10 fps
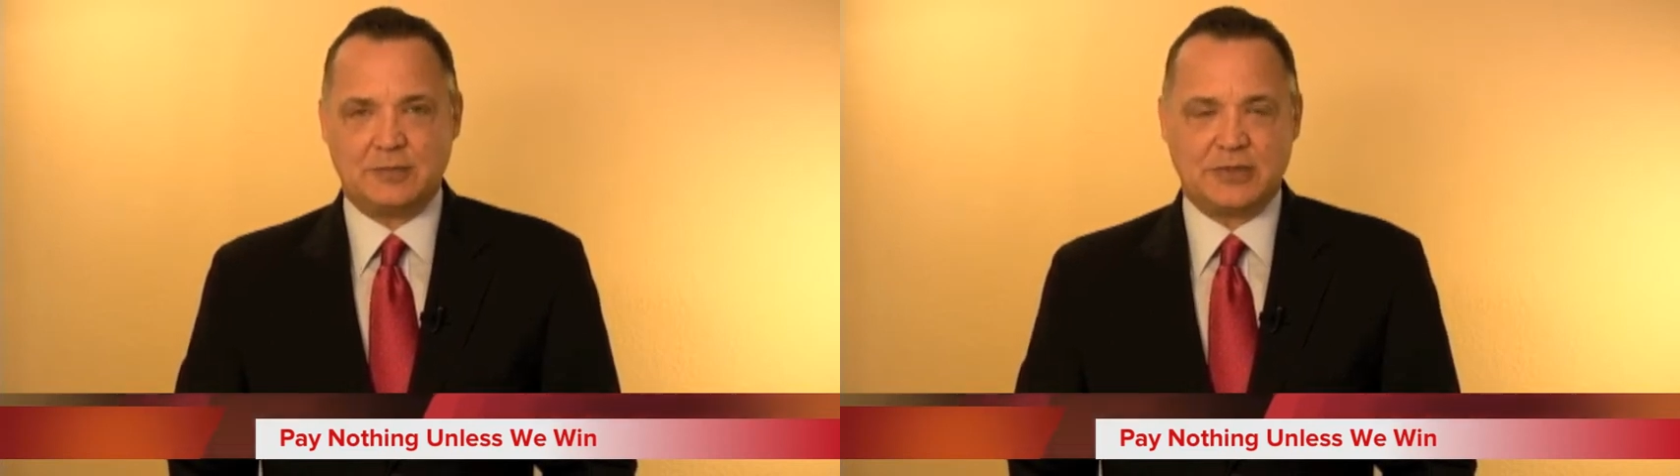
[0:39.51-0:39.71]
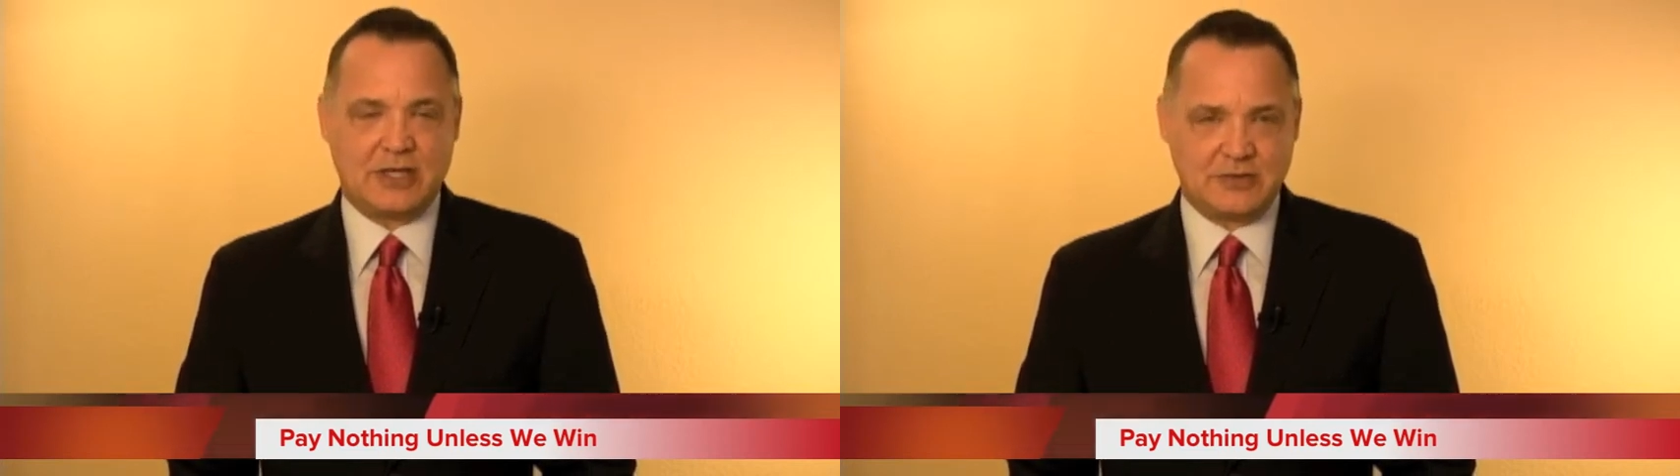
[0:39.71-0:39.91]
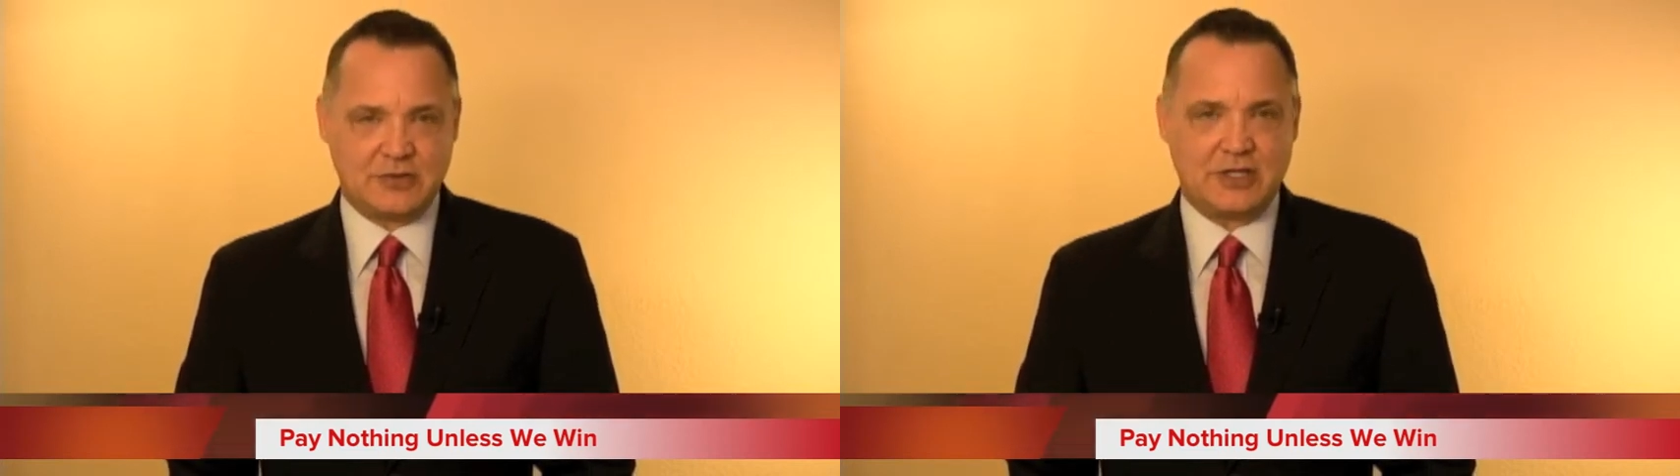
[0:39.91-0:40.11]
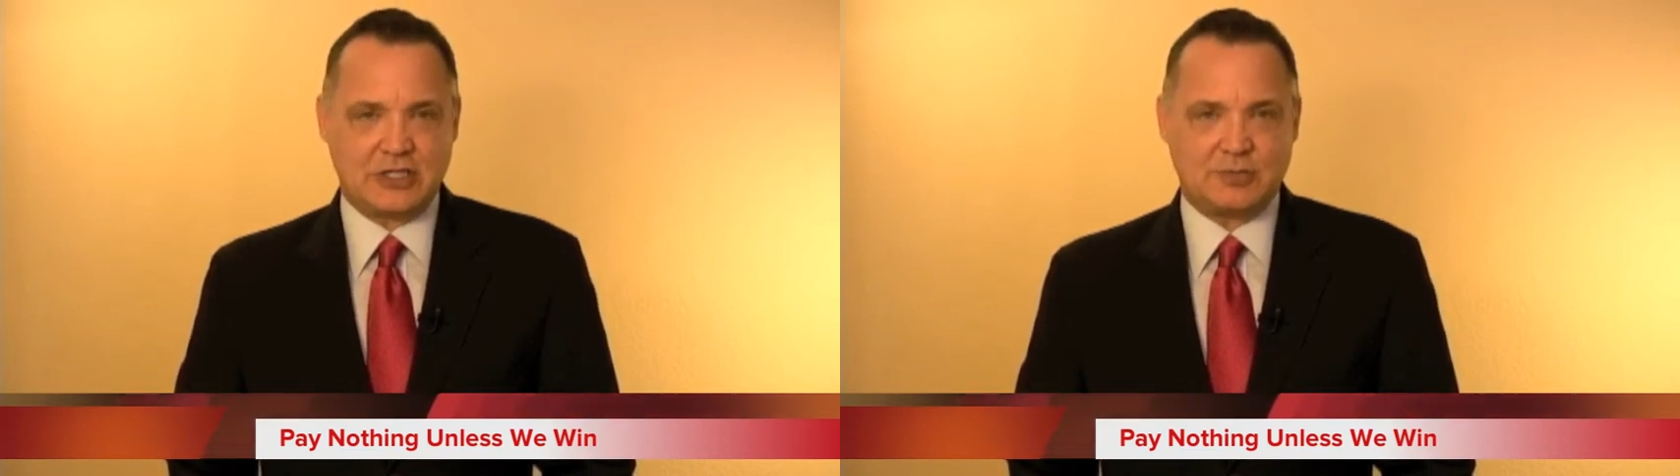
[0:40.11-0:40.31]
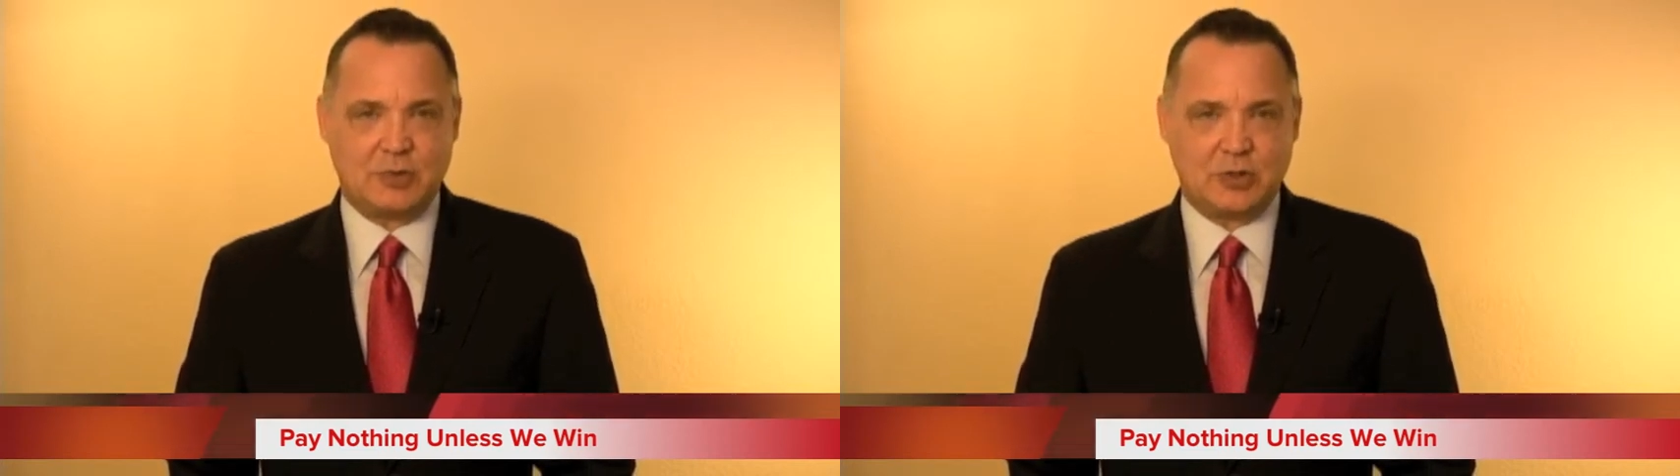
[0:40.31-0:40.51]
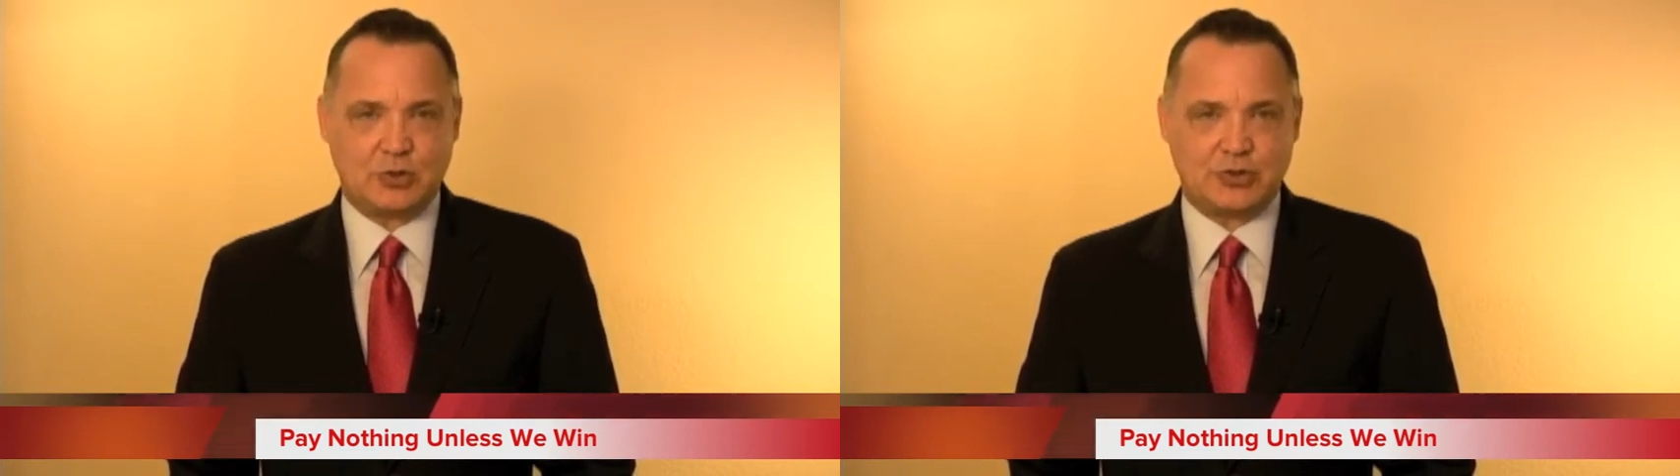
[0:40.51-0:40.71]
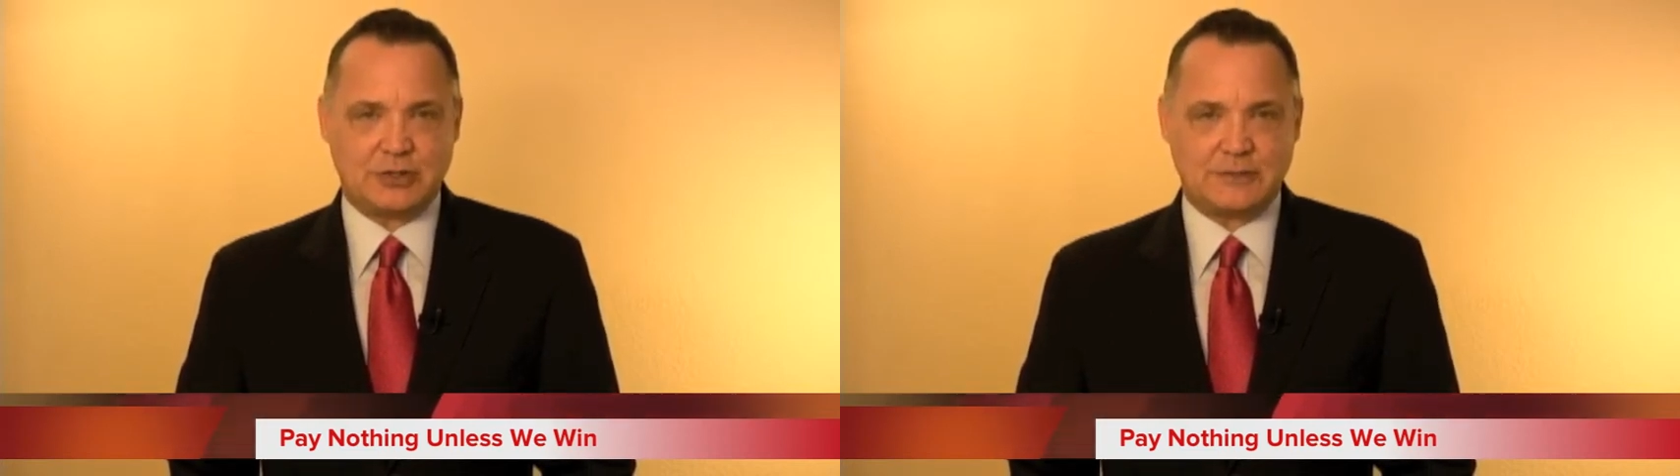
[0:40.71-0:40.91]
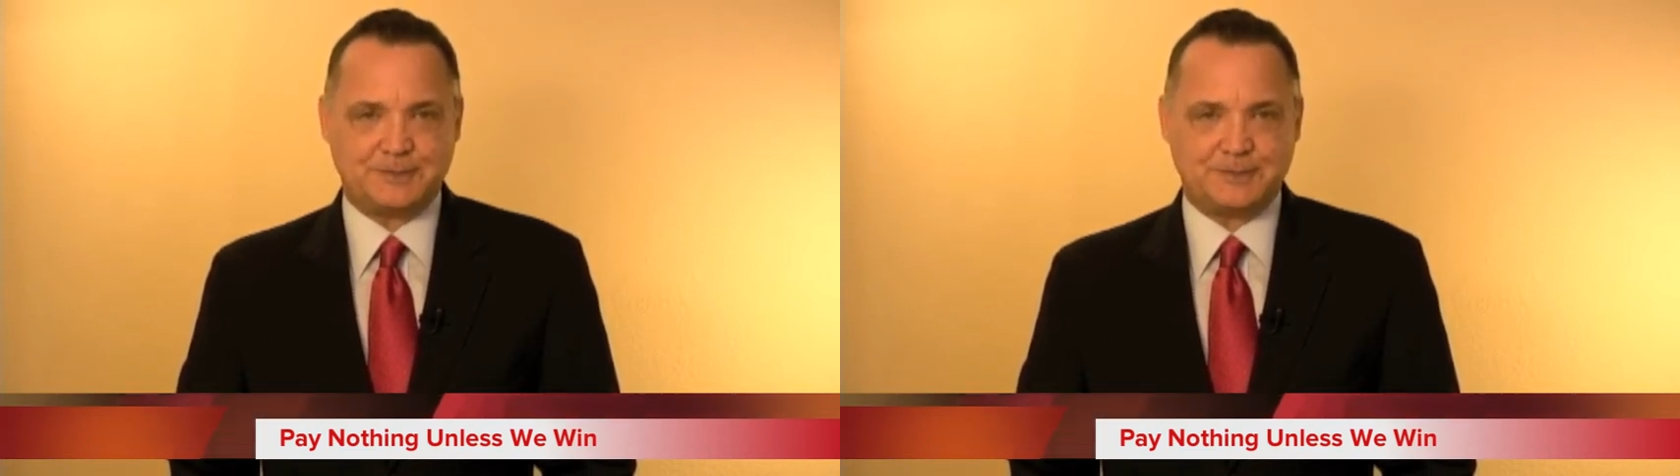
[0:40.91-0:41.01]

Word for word: because of the explosion.